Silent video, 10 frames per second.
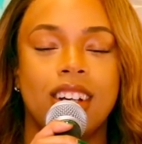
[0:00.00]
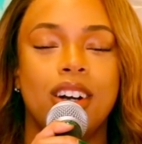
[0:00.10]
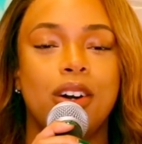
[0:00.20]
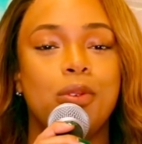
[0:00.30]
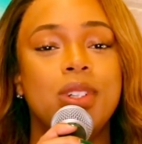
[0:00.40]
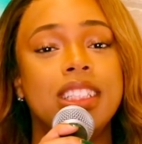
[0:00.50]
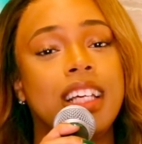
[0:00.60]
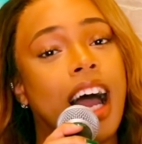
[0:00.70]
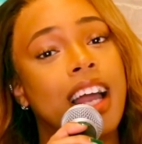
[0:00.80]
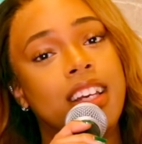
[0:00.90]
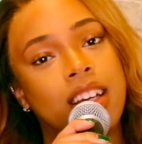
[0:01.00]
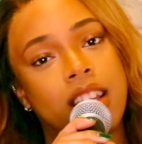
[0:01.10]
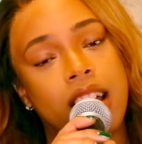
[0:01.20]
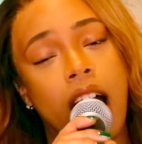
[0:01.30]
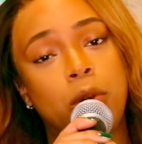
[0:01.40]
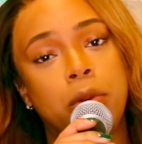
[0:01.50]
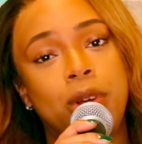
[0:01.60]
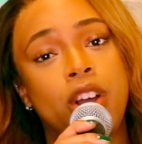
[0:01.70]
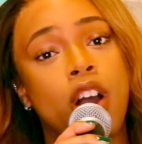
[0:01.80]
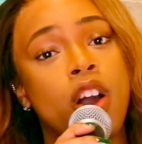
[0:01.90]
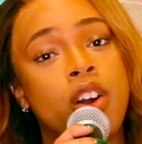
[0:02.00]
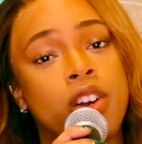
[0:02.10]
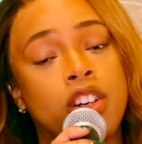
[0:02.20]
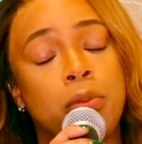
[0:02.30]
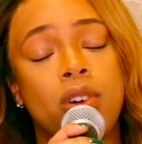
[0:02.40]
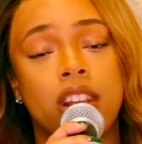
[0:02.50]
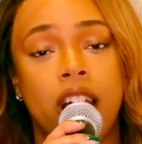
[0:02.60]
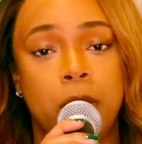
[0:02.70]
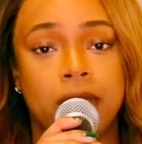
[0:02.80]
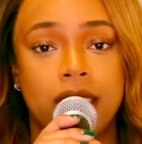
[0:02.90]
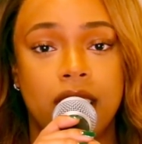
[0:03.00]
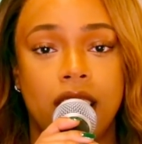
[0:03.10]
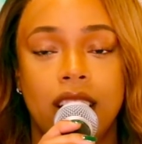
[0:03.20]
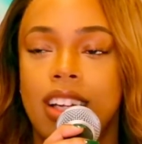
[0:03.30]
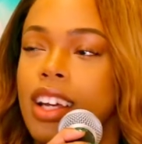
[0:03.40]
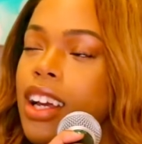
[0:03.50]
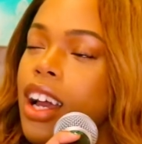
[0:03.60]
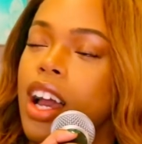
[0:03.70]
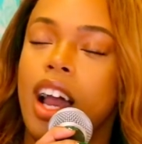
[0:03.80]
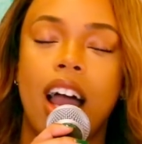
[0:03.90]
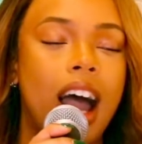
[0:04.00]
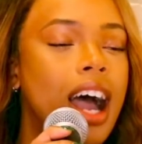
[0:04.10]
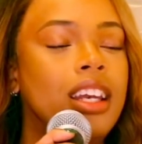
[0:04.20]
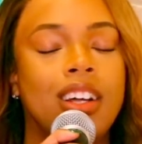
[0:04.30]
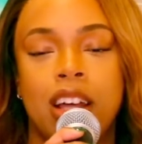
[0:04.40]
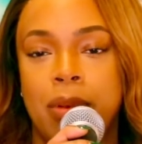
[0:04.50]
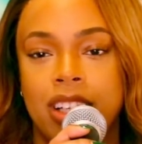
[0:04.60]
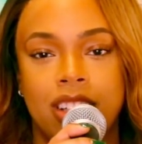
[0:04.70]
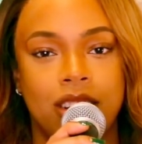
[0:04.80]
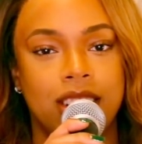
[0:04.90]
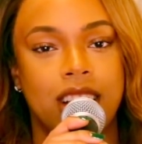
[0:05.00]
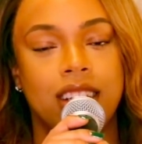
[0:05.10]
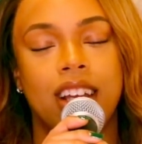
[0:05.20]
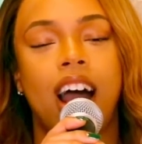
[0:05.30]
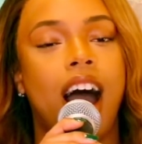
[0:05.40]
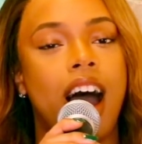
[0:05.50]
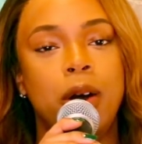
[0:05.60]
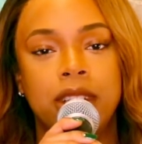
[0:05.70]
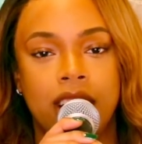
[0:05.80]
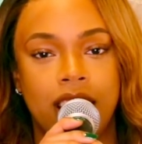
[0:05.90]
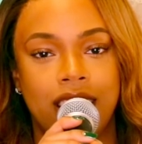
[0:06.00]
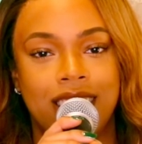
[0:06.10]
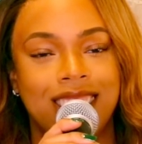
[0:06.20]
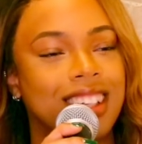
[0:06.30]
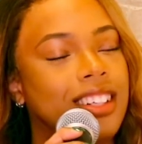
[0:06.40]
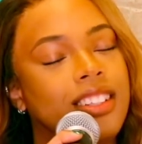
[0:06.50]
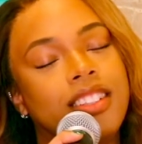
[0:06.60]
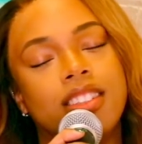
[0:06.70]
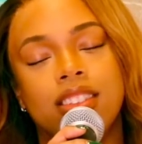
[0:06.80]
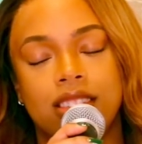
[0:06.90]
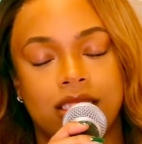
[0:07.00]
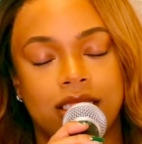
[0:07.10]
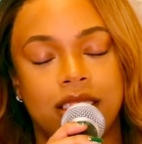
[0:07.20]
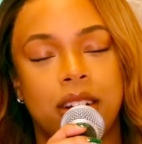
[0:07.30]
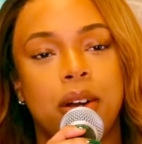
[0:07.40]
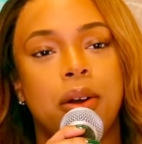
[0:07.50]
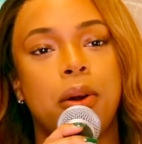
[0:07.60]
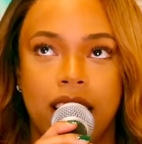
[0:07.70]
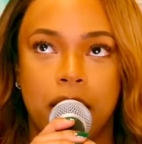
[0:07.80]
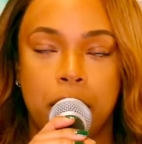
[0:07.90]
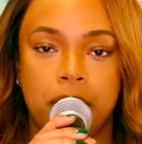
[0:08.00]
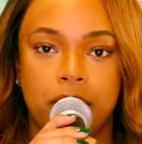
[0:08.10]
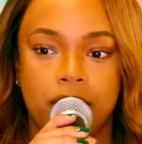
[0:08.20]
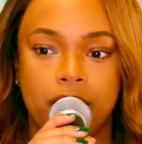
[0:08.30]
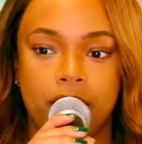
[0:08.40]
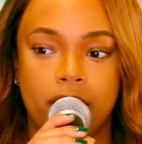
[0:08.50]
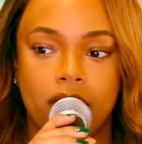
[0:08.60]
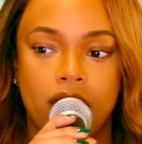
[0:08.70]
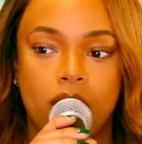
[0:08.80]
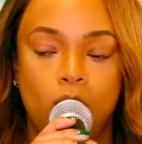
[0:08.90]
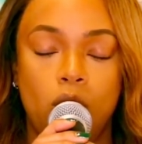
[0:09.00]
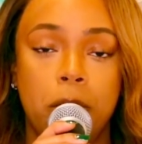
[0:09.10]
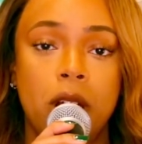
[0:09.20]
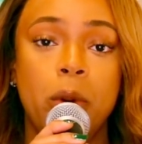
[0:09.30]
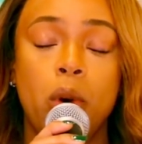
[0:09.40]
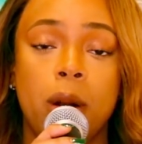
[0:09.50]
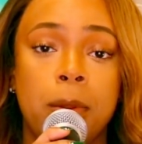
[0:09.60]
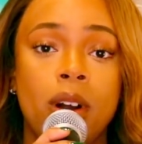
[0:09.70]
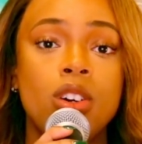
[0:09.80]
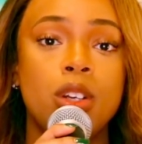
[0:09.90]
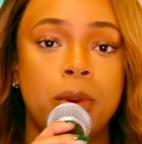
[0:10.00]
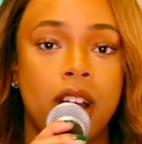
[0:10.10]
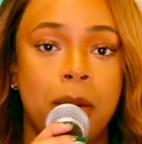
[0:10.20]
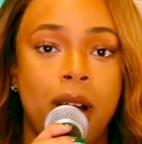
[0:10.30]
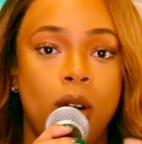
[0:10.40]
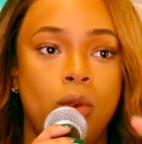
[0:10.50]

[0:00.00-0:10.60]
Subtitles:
was the idea that I would be heard more than I was seen. I know that makes no sense. I was a kid. But what I mean is that like when people would approach me about